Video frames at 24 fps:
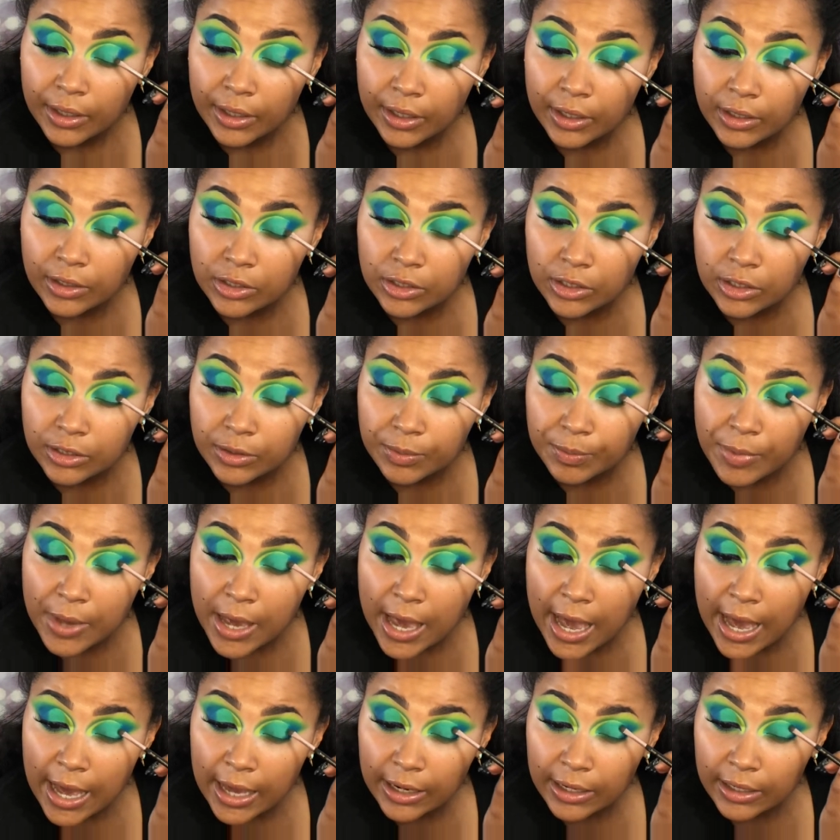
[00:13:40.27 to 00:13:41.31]
and just
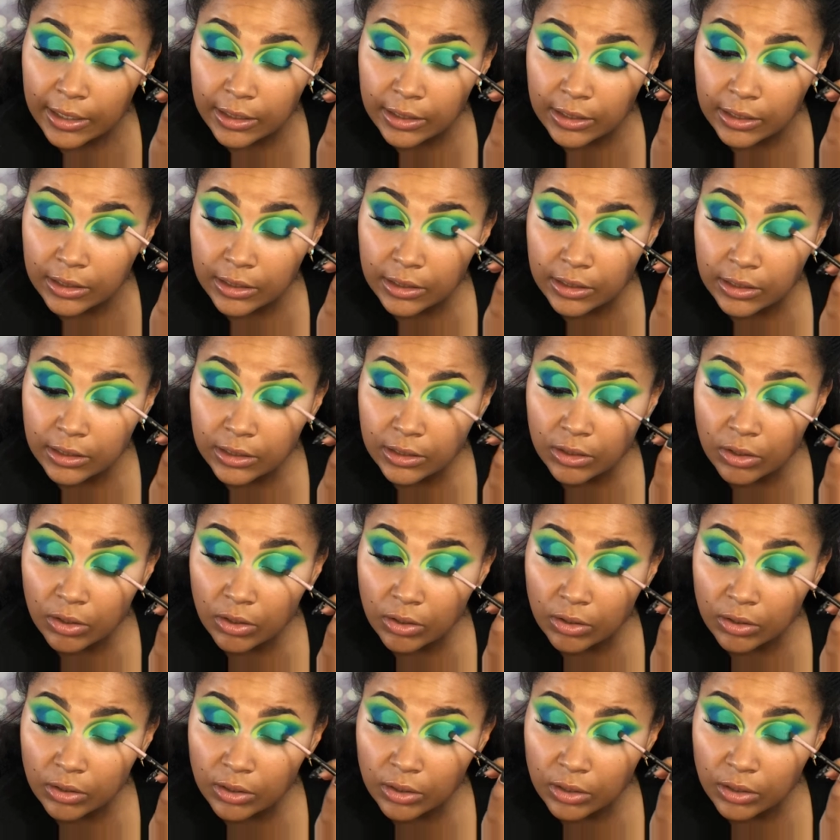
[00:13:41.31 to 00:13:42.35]
patting this
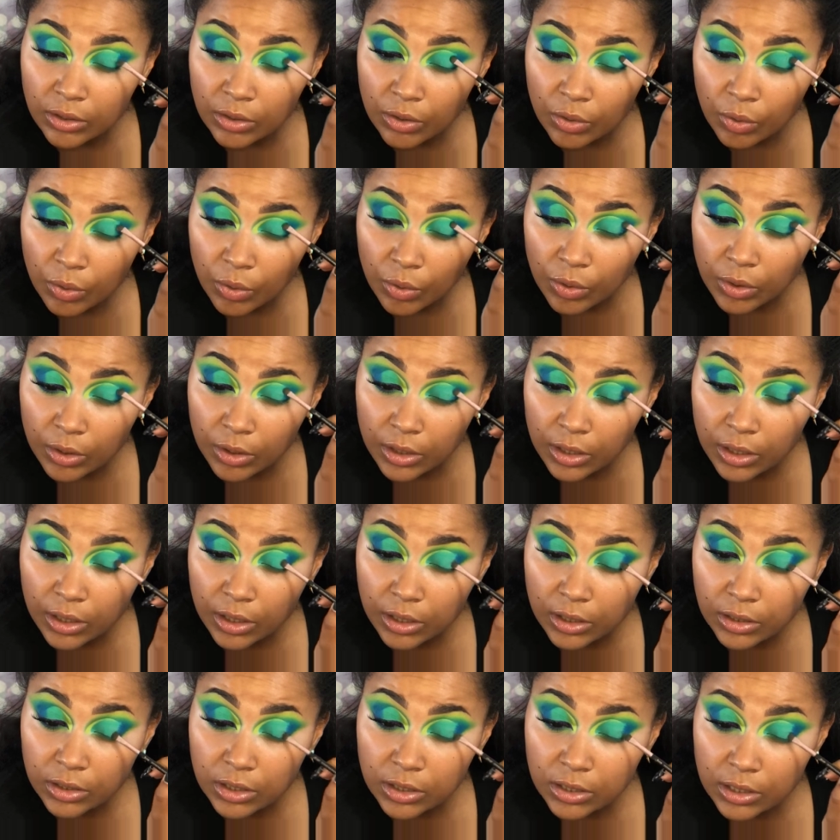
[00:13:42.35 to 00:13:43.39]
on the
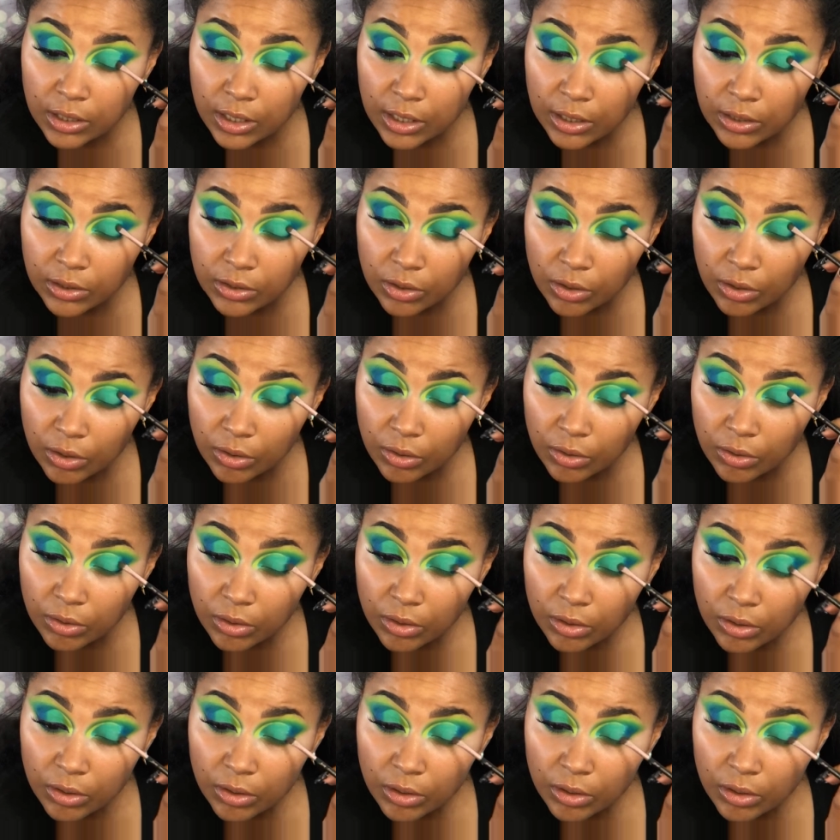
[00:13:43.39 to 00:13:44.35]
corner, just like so.